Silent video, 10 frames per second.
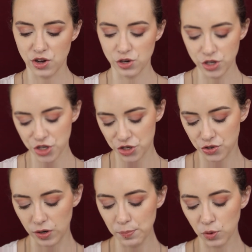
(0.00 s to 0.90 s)
Kush
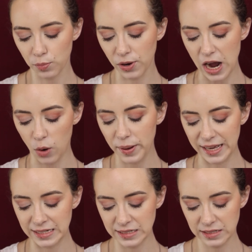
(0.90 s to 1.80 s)
Triple Brow
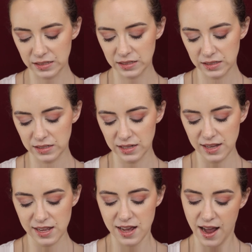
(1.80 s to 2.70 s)
Pen.
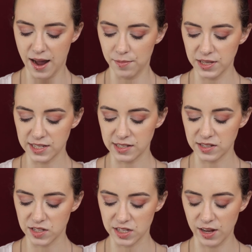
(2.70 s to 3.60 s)
This
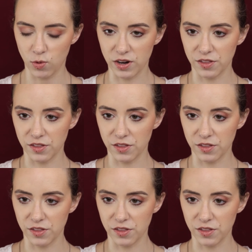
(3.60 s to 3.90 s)
is like one of